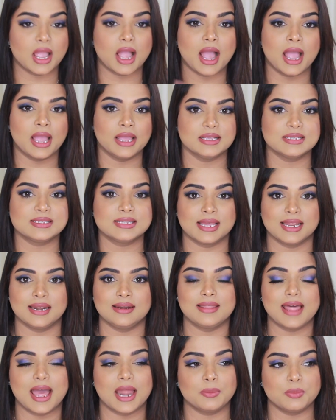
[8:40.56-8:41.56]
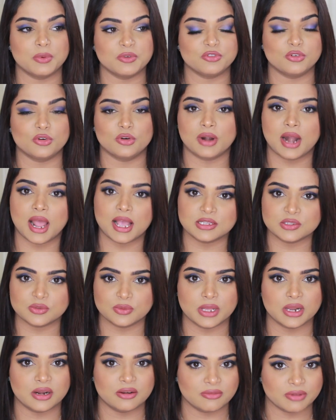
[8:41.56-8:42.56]
I said that before as
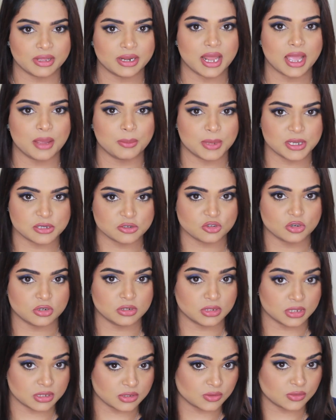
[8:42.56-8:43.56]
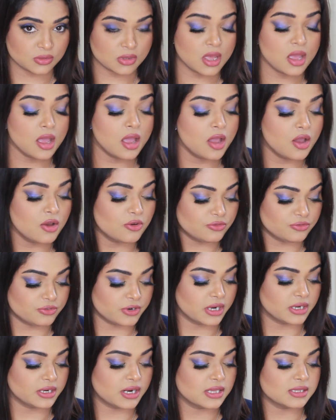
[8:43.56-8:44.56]
well when I mentioned this
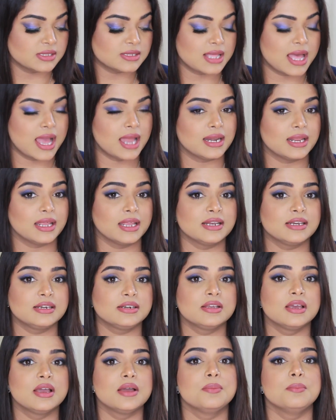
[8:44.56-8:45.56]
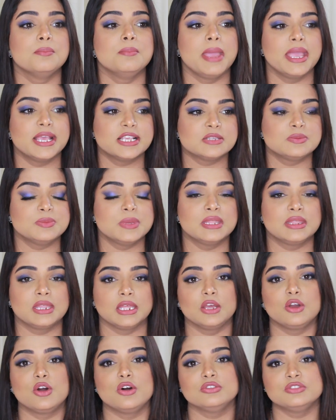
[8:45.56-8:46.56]
fragrance, that it makes me
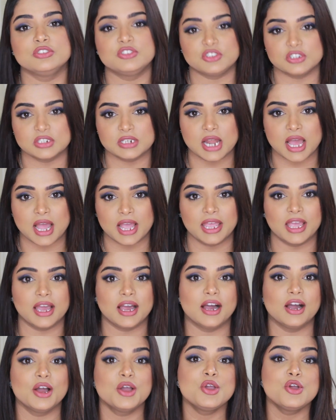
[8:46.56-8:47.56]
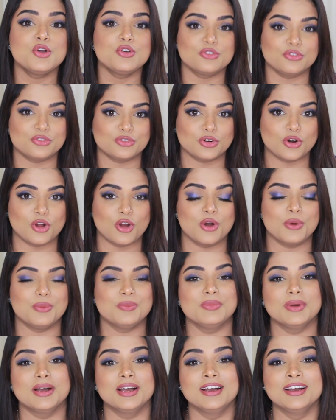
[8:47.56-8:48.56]
think of Shania
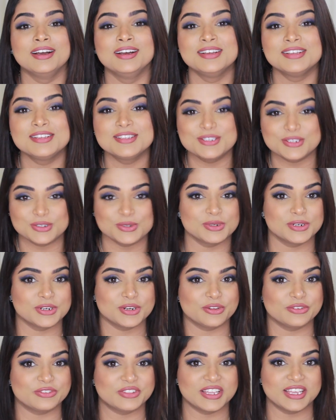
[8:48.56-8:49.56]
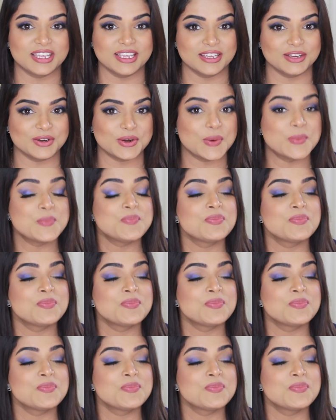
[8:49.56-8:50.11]
from Student of the Year.